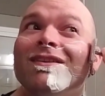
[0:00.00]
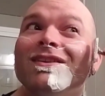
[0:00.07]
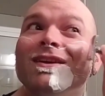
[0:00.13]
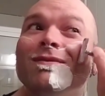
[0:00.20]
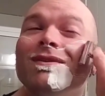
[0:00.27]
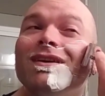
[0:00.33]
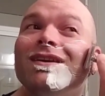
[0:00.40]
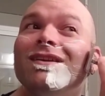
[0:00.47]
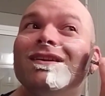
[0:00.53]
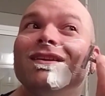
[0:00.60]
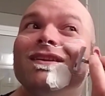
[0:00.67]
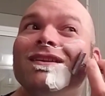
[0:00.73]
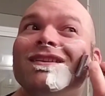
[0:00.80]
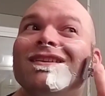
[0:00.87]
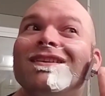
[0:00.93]
was like,
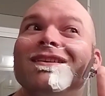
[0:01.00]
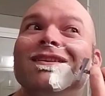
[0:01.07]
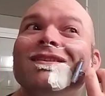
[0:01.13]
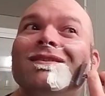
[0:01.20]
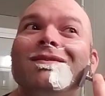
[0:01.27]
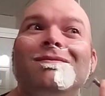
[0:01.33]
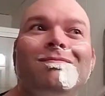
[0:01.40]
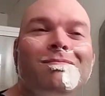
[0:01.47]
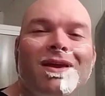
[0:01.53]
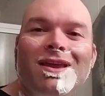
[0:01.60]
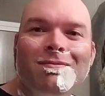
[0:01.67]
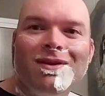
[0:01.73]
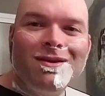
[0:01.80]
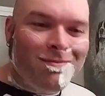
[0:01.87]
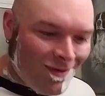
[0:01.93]
well,
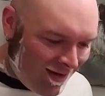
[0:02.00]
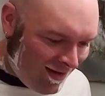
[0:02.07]
maybe,